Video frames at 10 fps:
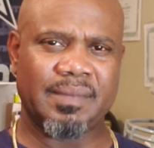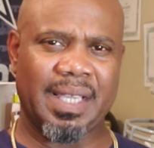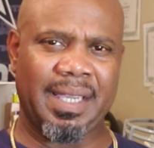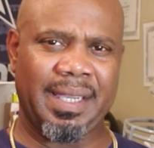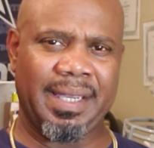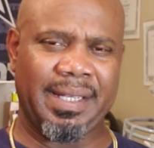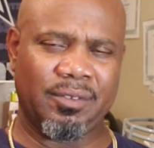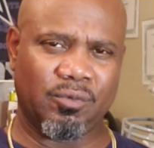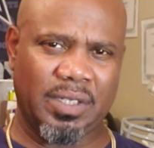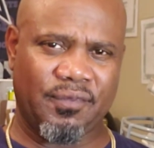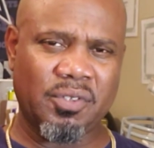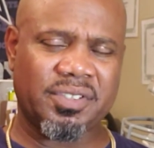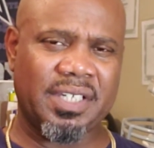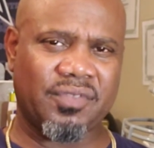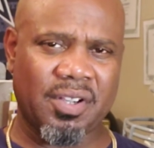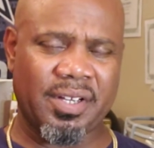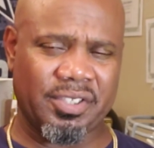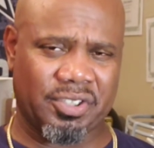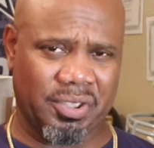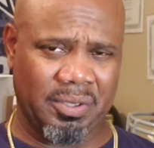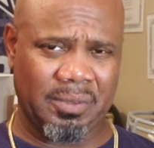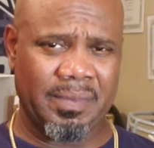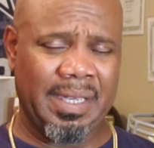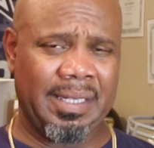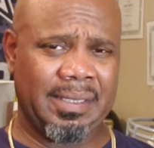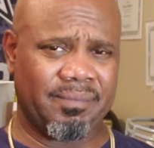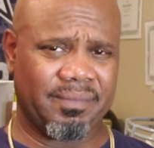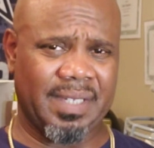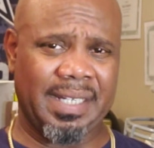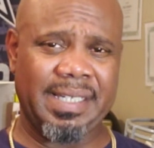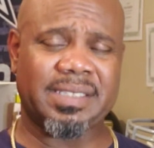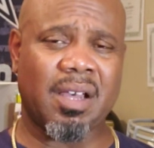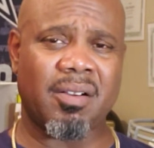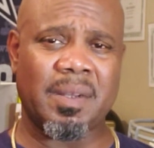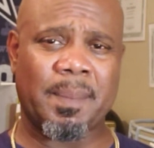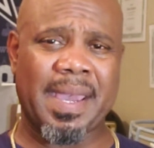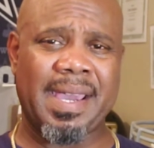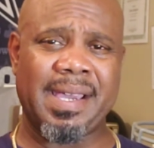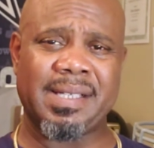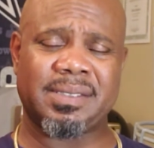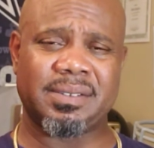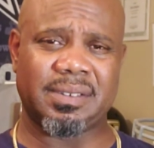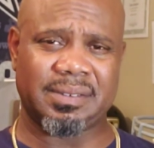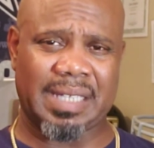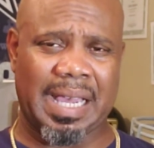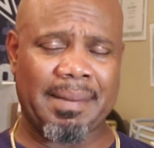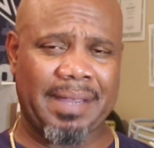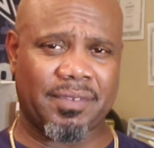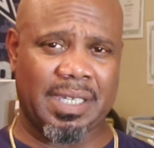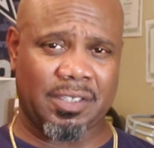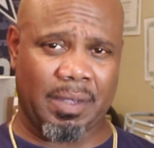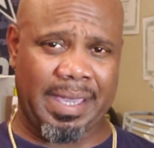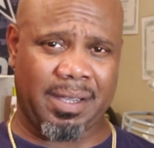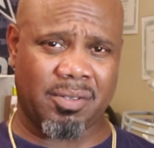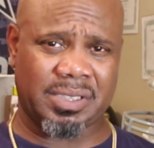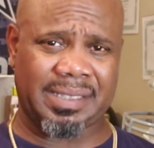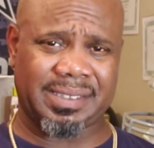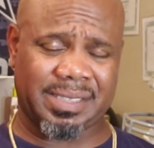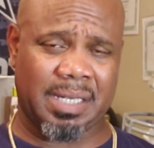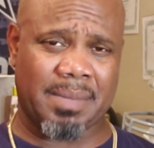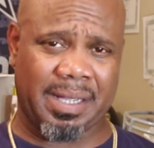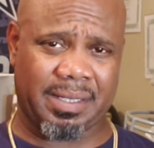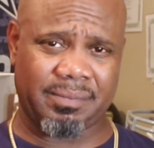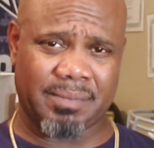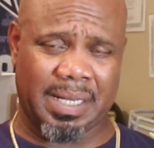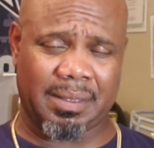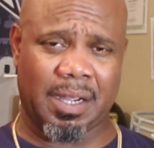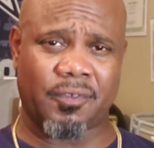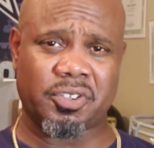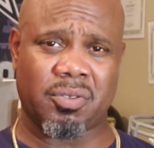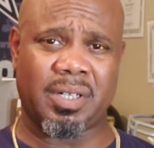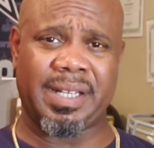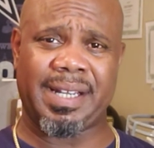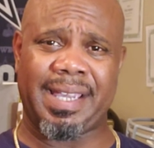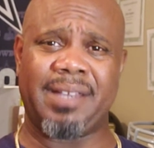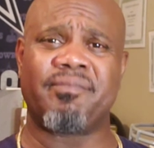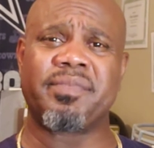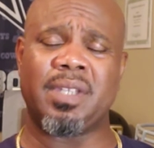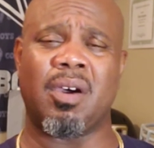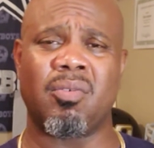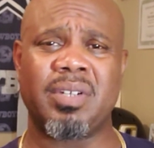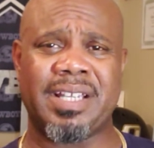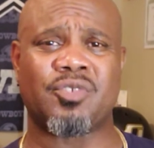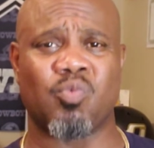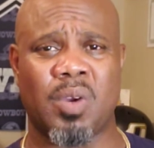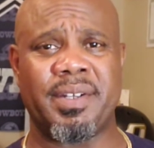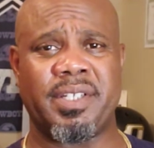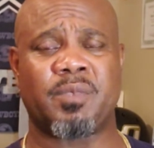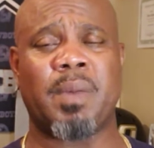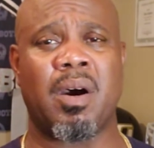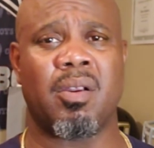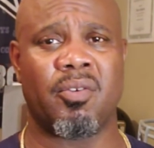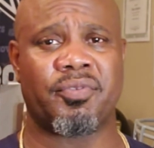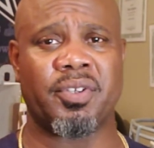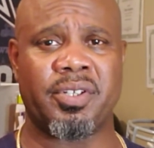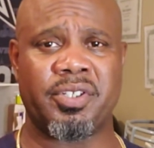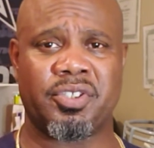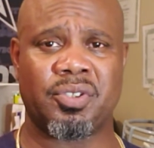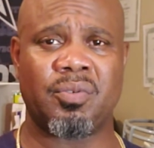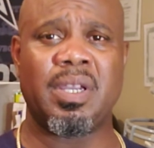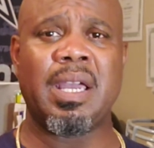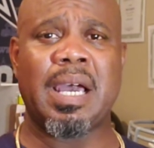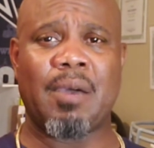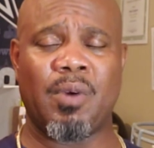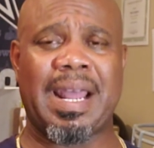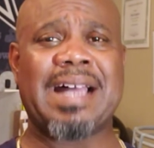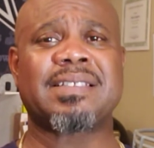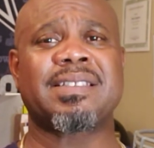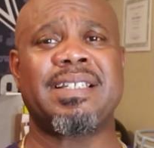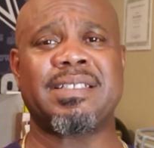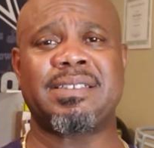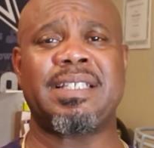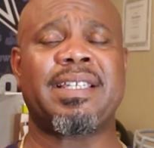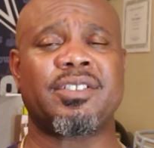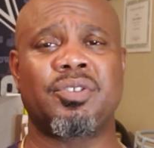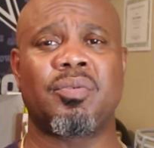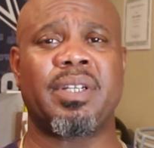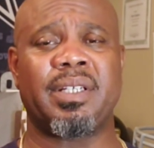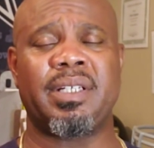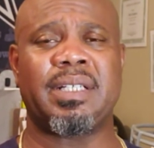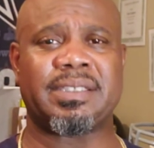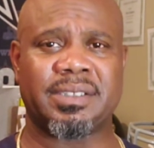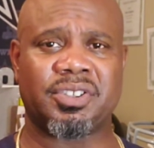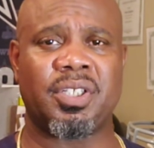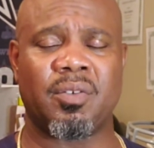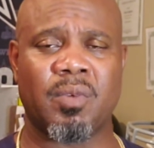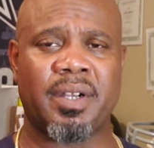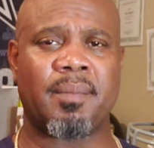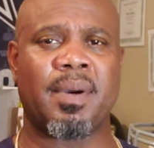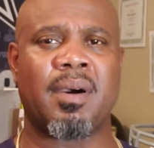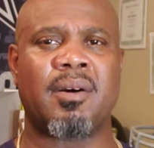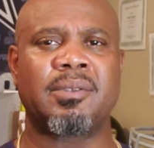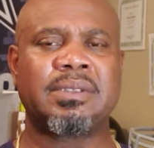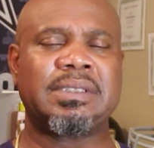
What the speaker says: And if you see 3rd and 2 and he's calling a pass, I have to, as a head coach, I have to tell my offensive coordinator, hey, no, let's run this ball on 3rd and 2. What I see is Zeke is doing good. Let's continue to run the ball.